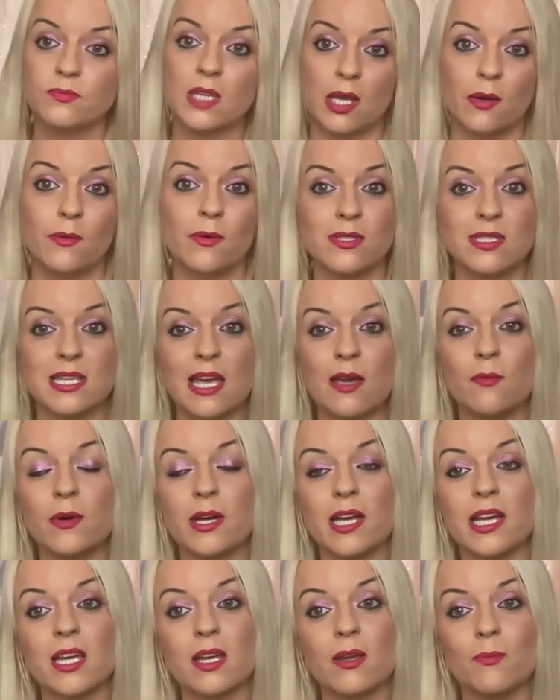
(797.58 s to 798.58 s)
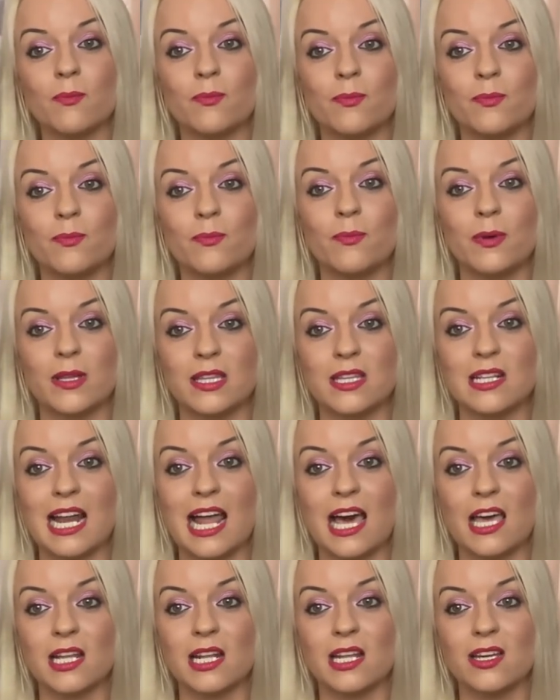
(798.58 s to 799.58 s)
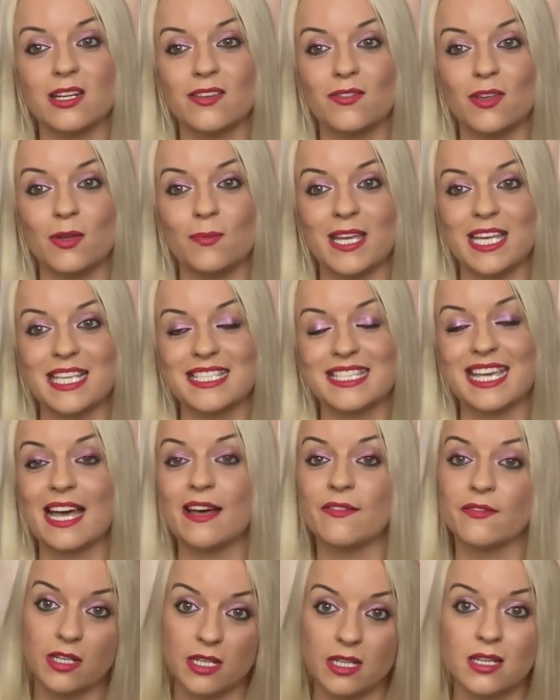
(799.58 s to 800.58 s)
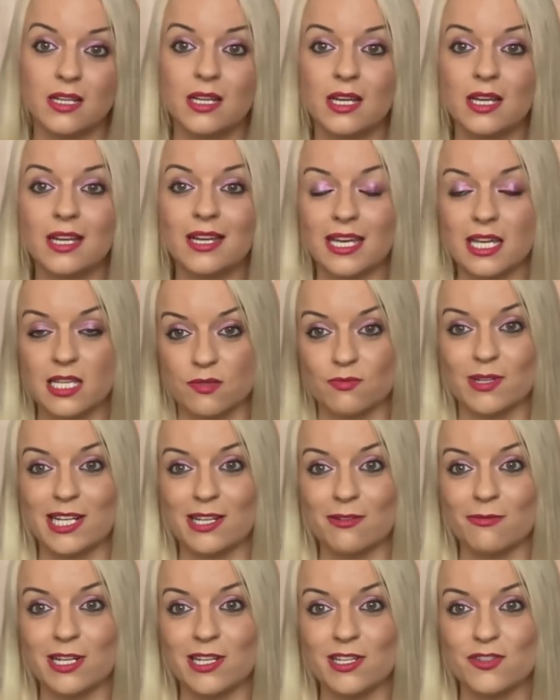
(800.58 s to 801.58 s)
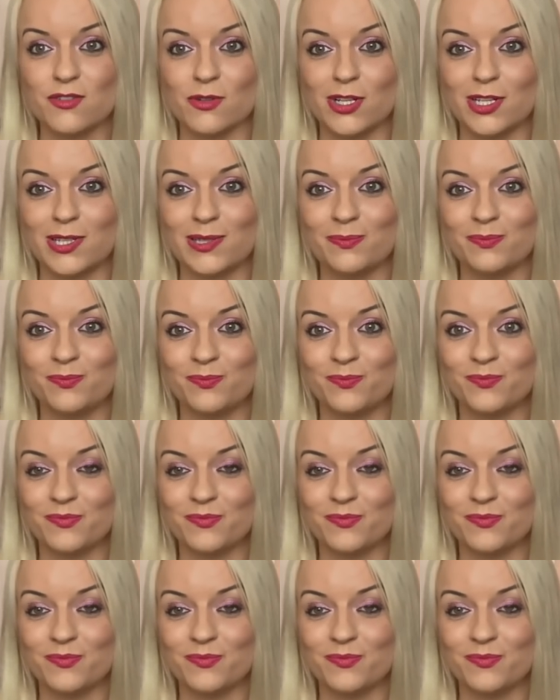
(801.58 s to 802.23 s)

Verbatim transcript: It will take work, but the likelihood of you being together is really, really strong.